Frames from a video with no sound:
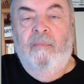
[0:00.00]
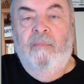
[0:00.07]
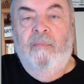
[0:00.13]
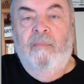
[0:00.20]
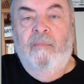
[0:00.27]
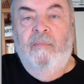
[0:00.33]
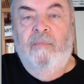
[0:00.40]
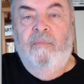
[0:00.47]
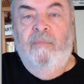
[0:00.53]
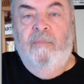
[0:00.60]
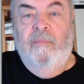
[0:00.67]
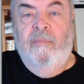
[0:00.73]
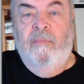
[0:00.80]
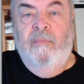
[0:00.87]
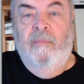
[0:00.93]

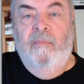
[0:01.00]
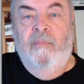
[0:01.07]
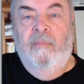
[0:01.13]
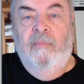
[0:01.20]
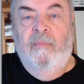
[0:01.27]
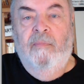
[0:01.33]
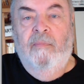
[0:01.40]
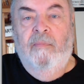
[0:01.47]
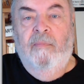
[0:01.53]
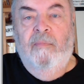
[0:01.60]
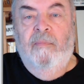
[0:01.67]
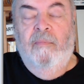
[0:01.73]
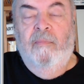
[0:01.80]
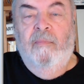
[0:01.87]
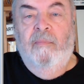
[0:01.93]

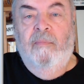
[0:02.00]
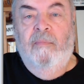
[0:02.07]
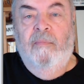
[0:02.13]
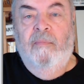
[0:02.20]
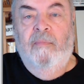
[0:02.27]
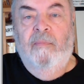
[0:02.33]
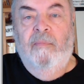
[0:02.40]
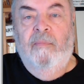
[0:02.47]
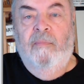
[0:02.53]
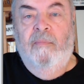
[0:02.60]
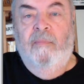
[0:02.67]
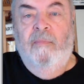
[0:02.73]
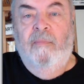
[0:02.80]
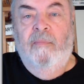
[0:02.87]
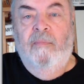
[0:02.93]

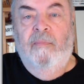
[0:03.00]
The person shown says nothing.